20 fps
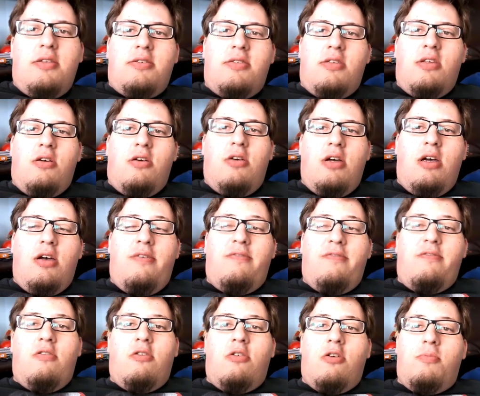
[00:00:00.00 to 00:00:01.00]
so how have
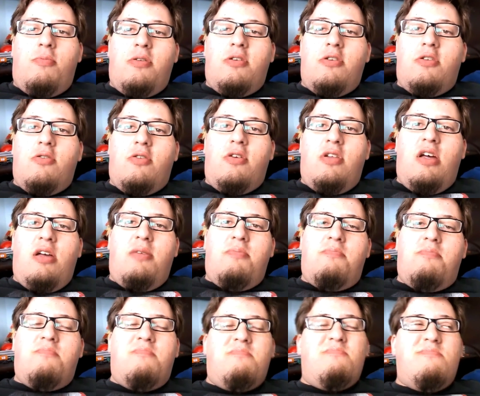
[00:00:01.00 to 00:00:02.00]
you all been doing?
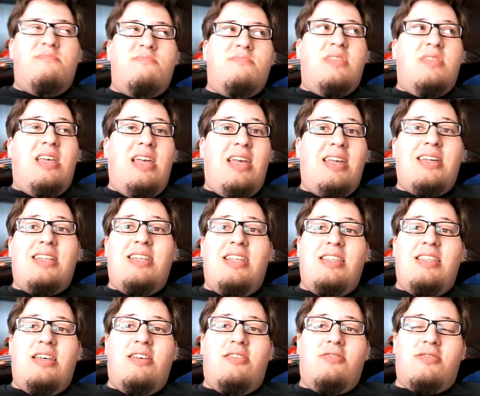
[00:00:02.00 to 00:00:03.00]
I'm hanging in
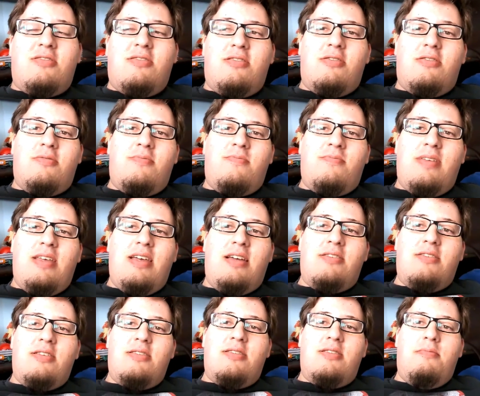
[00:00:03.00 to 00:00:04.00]
there, so yeah,
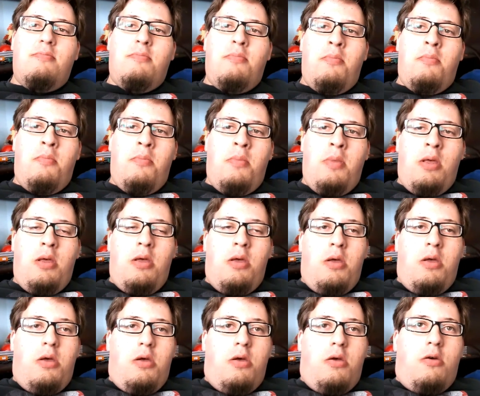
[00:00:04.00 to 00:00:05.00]
just
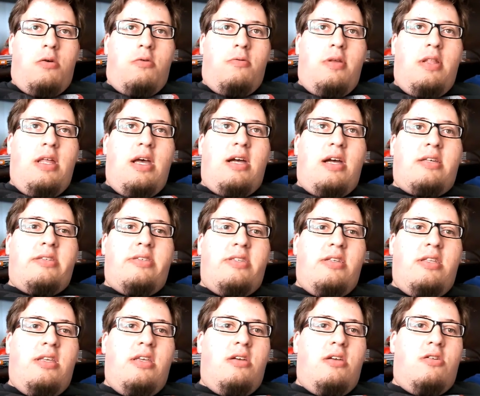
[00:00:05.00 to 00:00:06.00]

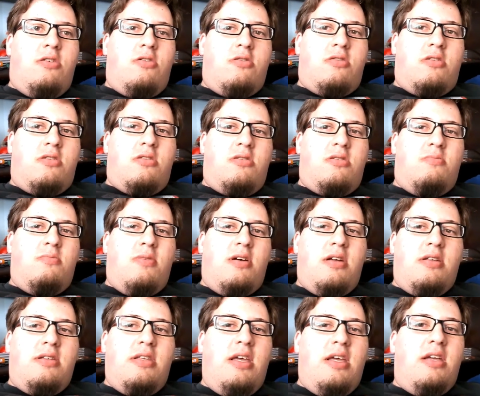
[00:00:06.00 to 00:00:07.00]
relaxing here. My
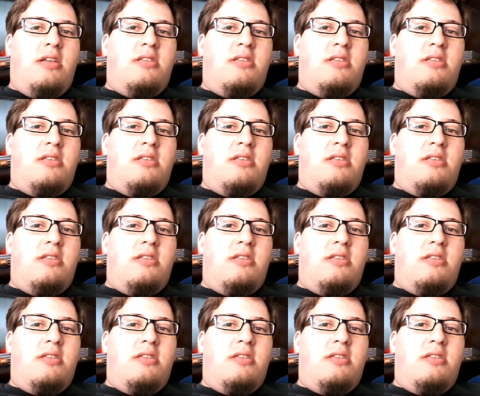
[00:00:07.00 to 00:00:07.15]
day